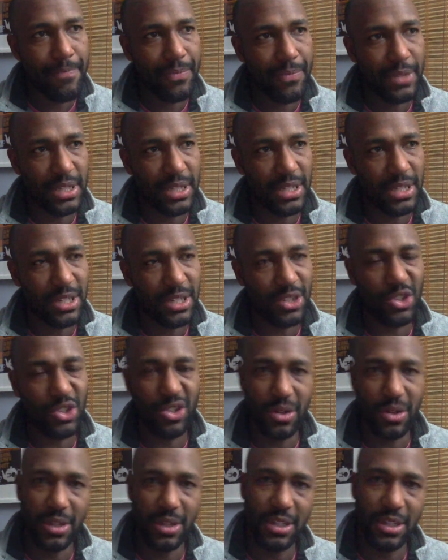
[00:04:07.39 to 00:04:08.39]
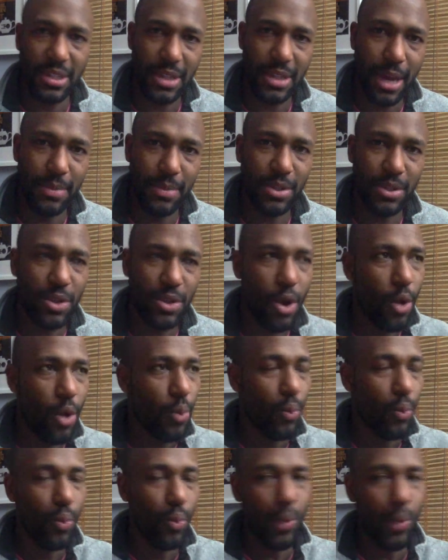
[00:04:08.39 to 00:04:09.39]
since it certainly stops
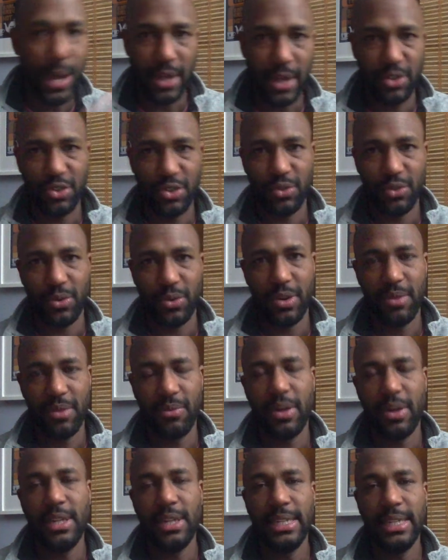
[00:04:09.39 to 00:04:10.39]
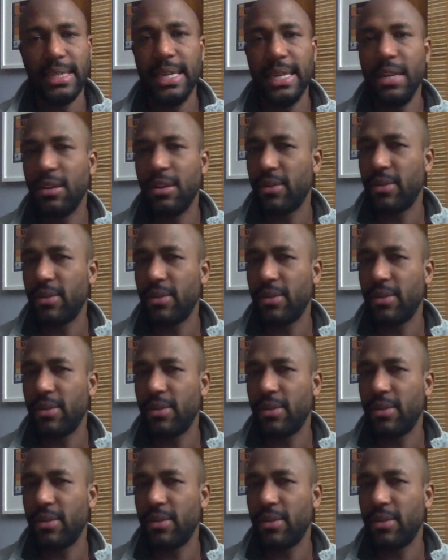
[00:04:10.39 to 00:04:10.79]
well short of what is needed